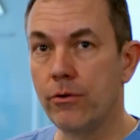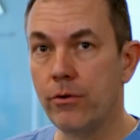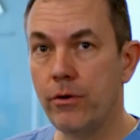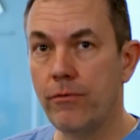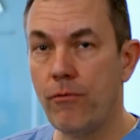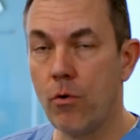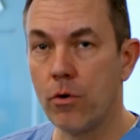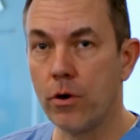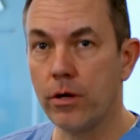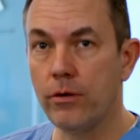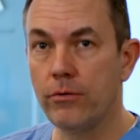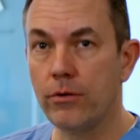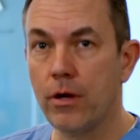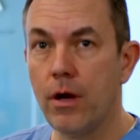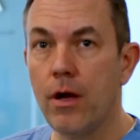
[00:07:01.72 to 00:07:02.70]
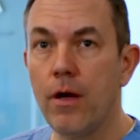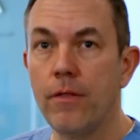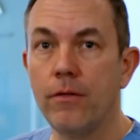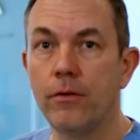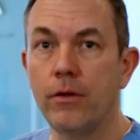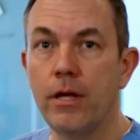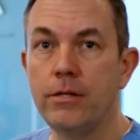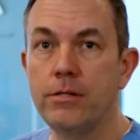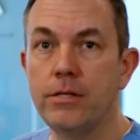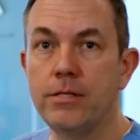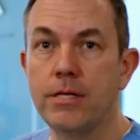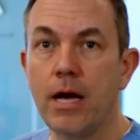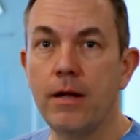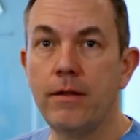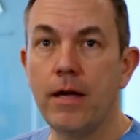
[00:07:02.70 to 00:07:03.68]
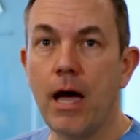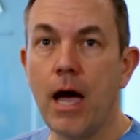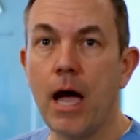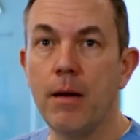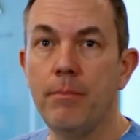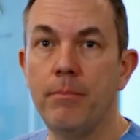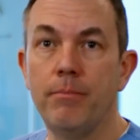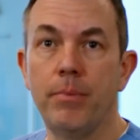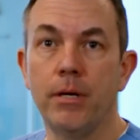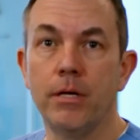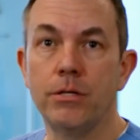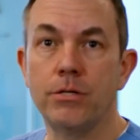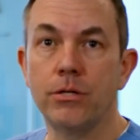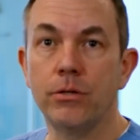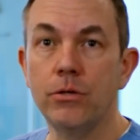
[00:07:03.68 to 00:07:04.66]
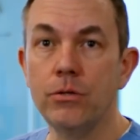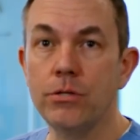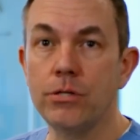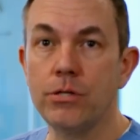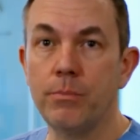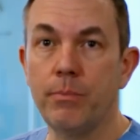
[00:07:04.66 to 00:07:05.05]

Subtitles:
early 40s, the lens inside the eye begins to lose its